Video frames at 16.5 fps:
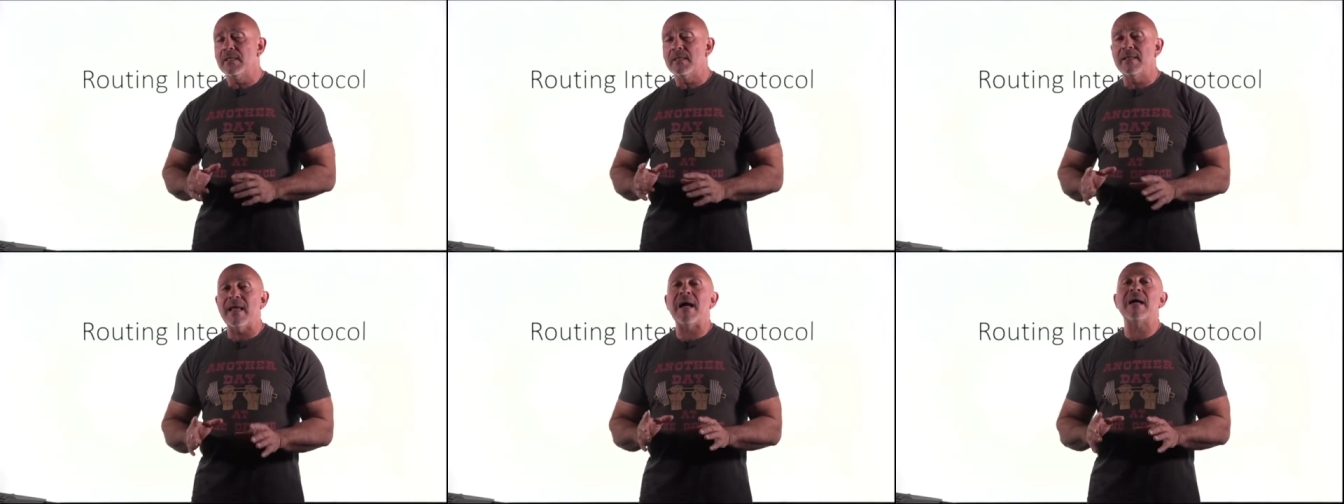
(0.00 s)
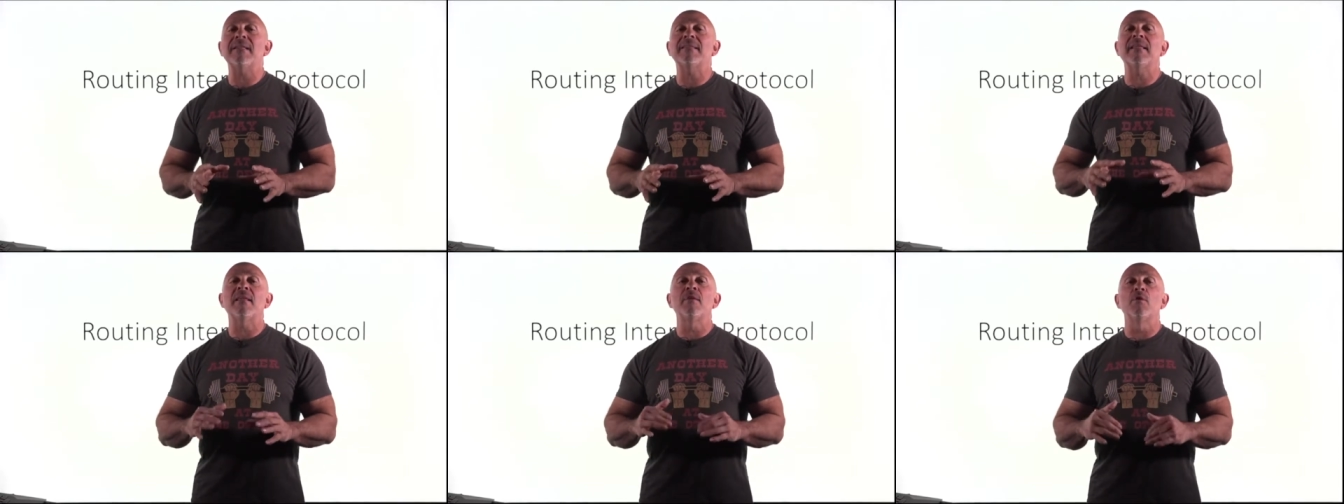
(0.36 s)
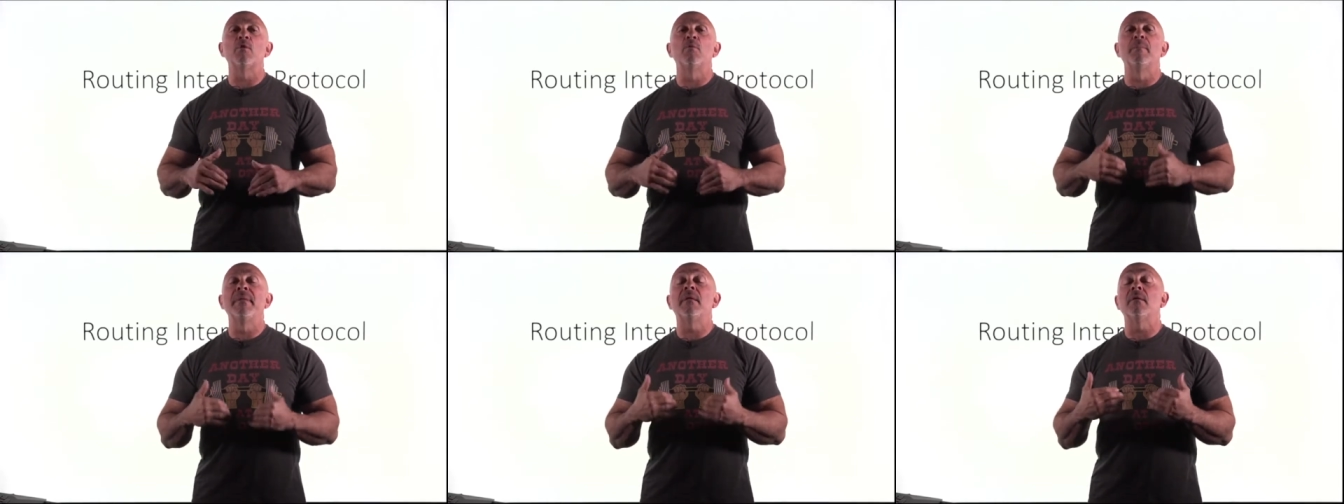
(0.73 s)
Not that you
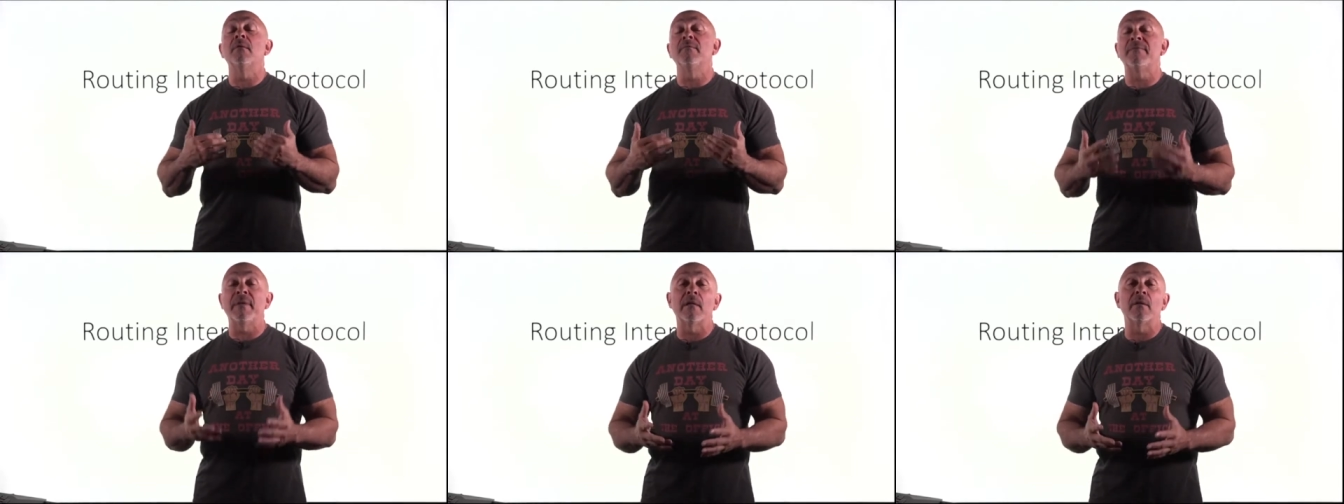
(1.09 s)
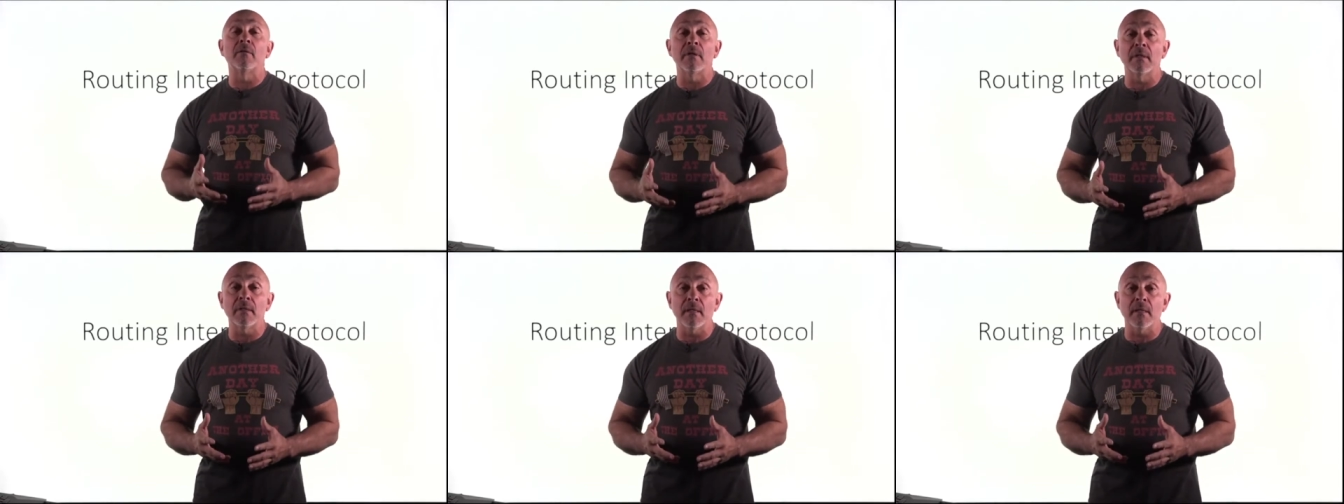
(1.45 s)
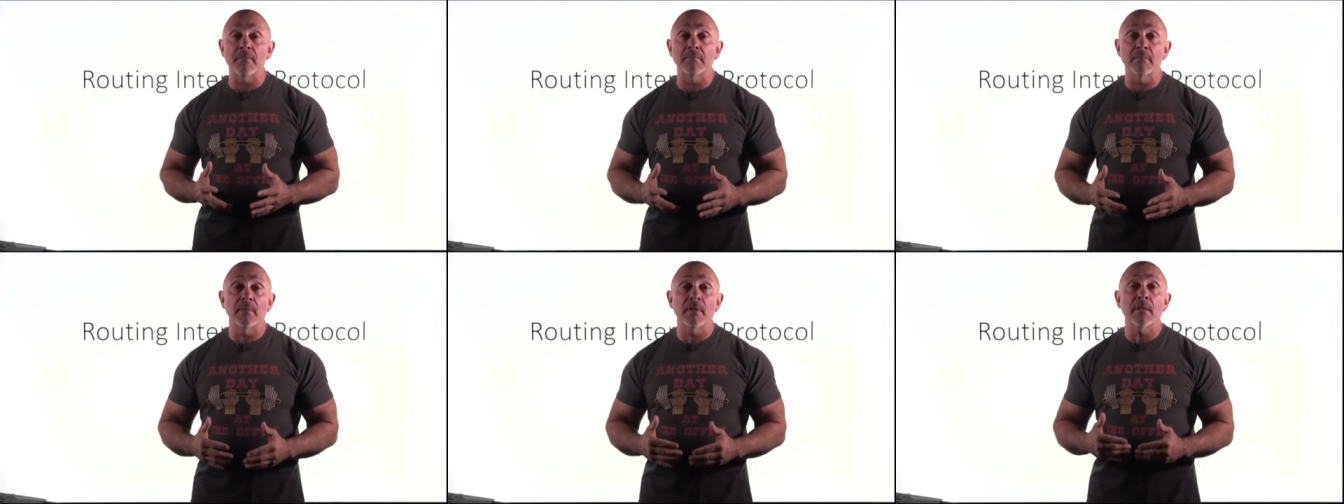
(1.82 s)
will be configuring
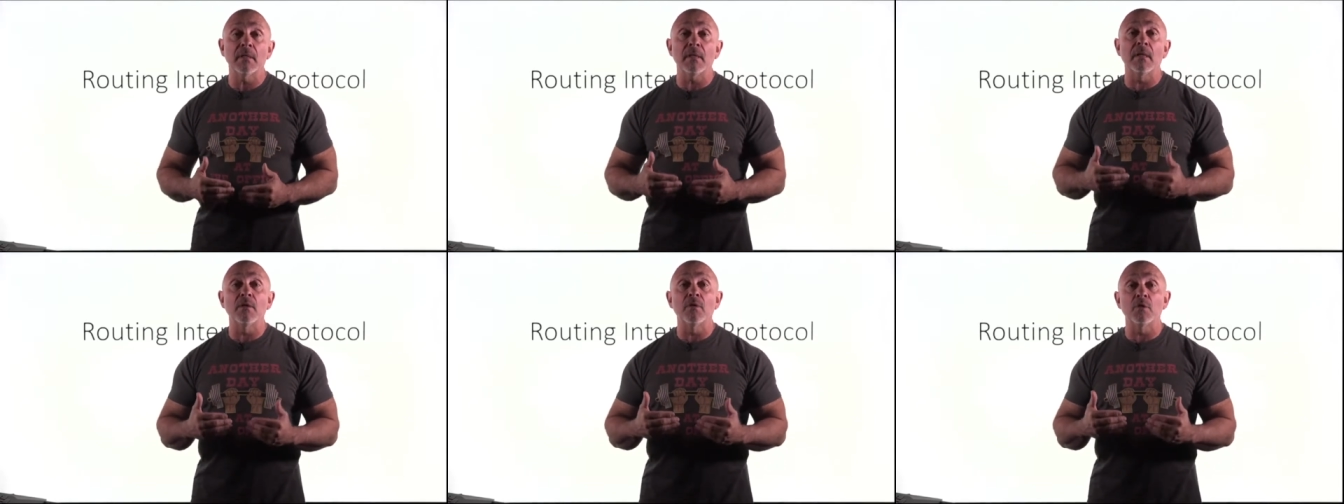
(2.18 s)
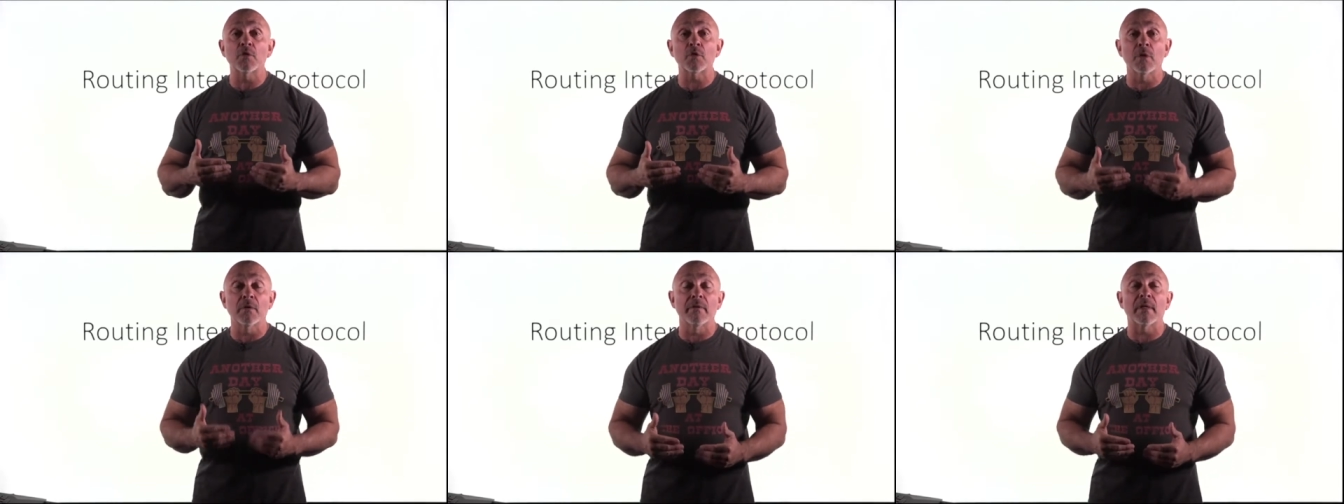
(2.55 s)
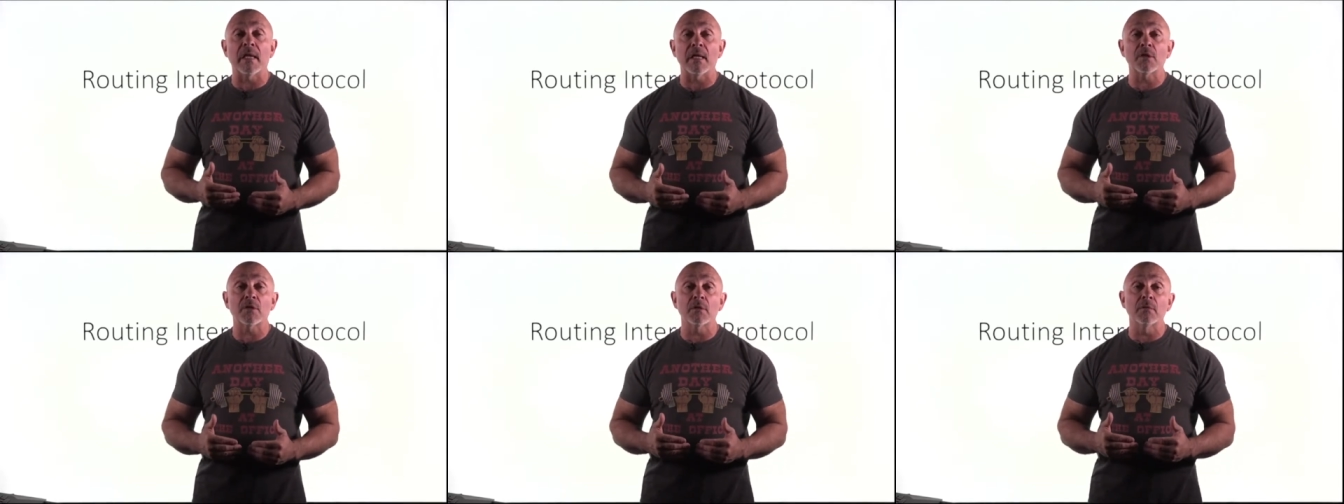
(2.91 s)
them, in your
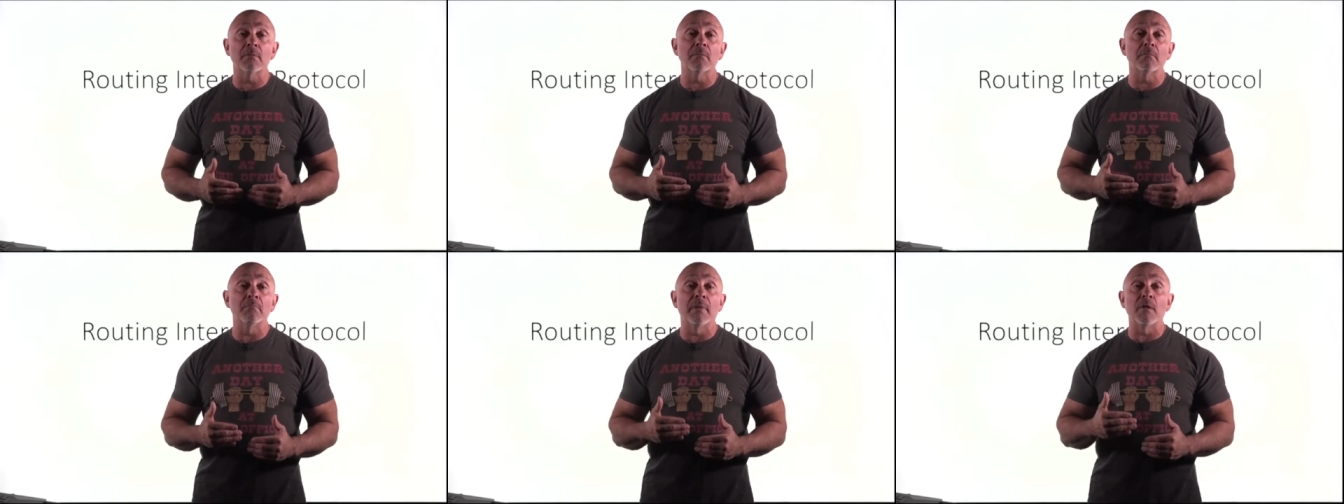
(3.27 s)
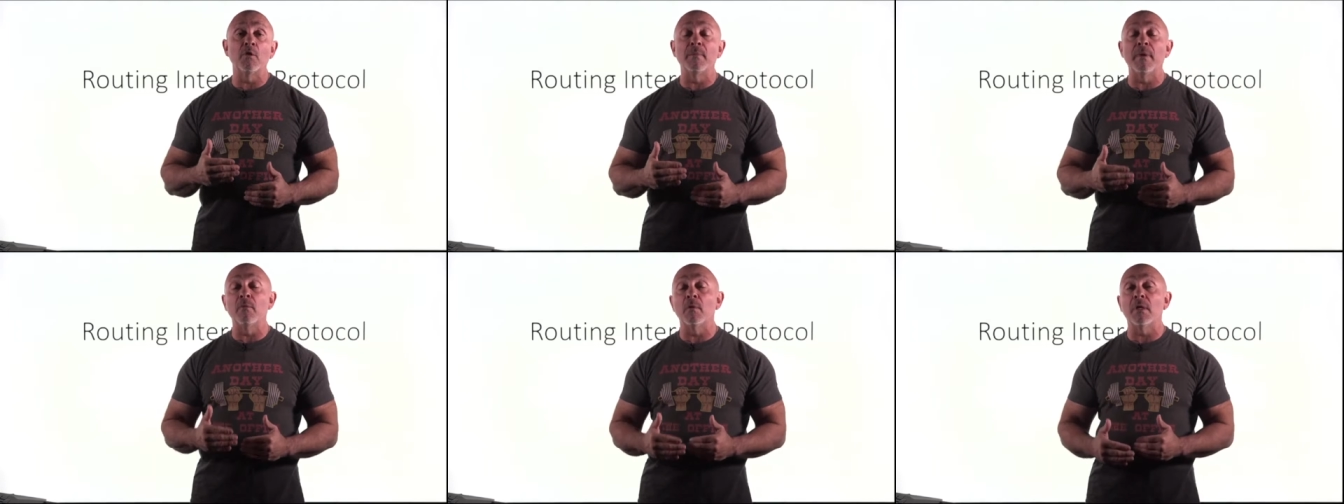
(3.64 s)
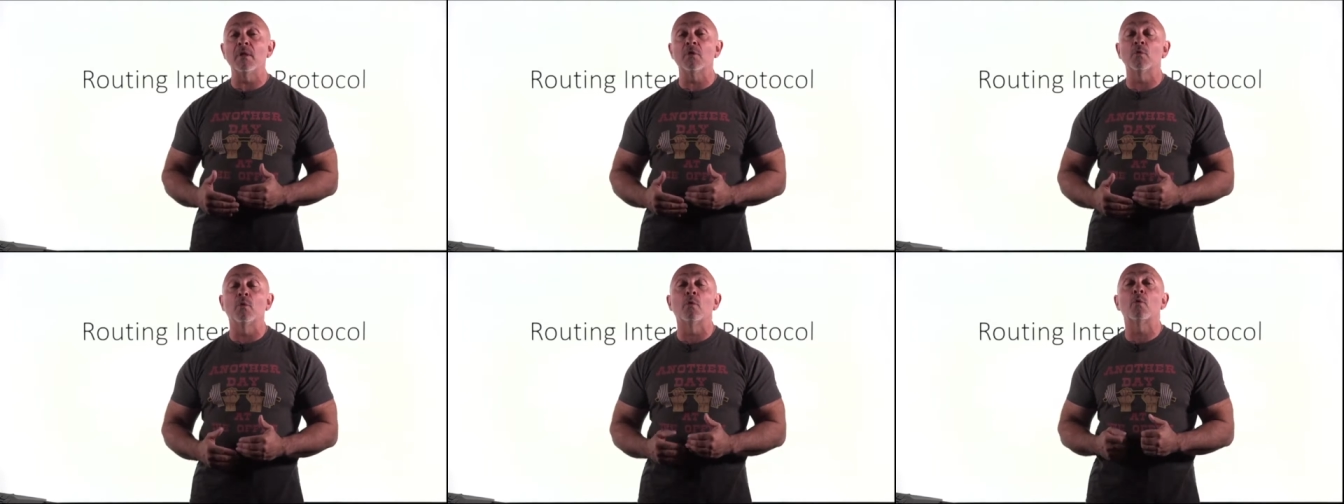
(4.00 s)
certification, but you may run
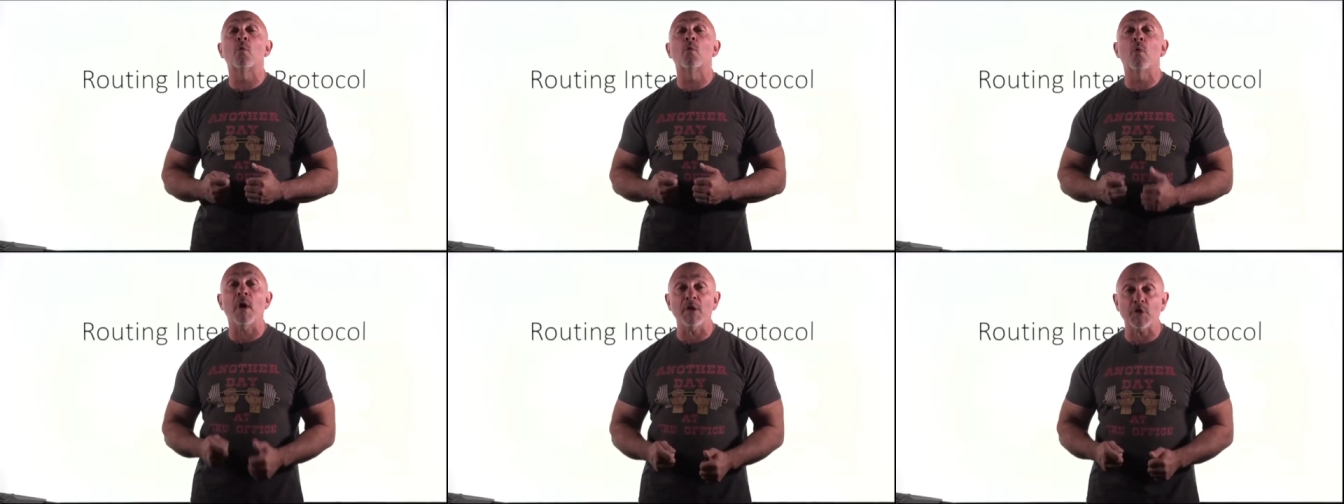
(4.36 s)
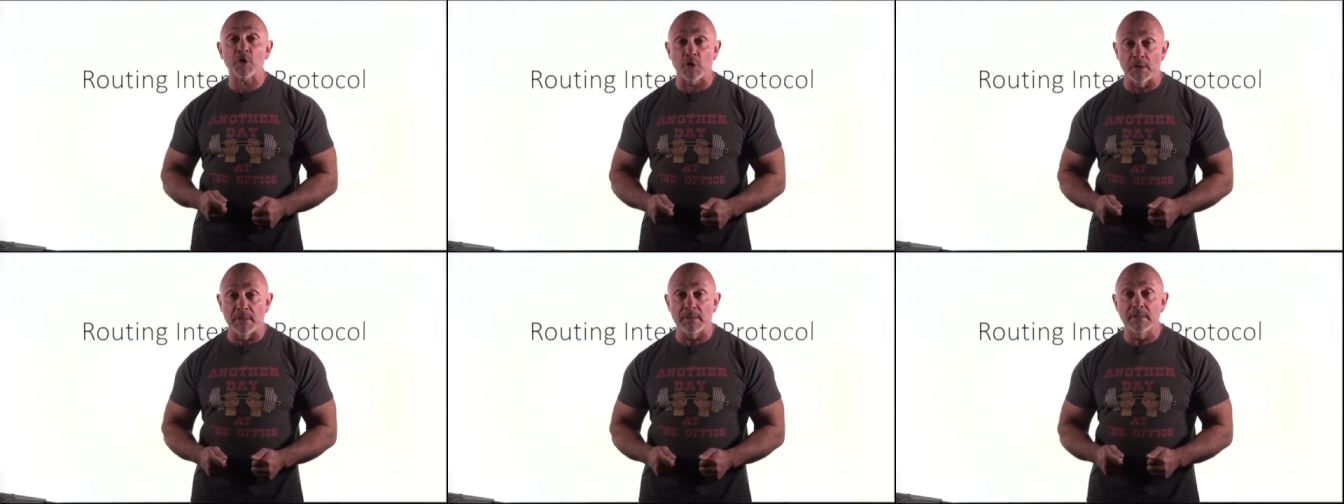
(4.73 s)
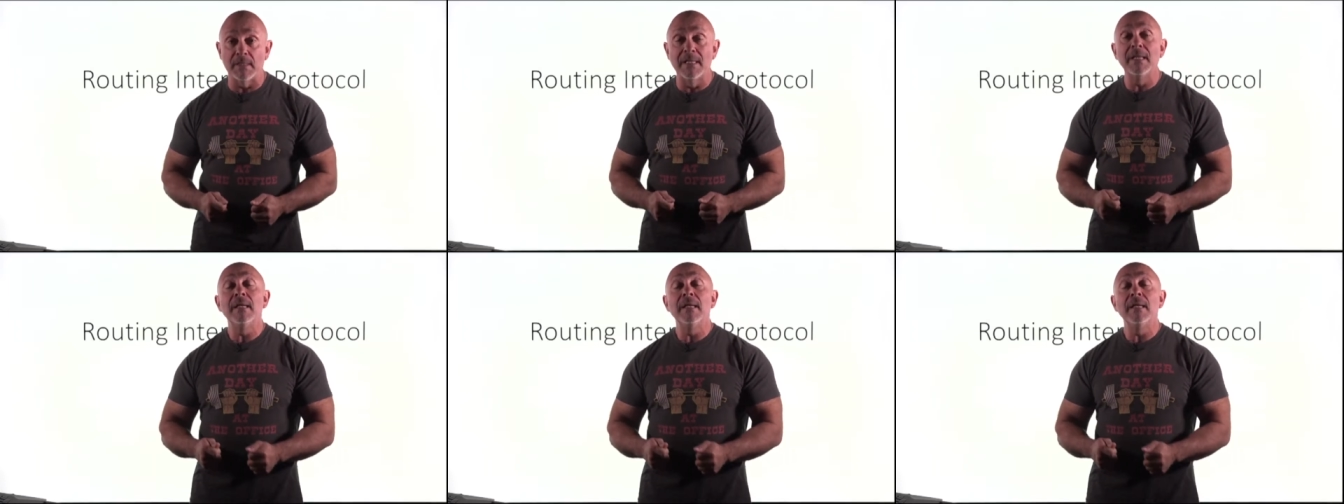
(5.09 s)
into a question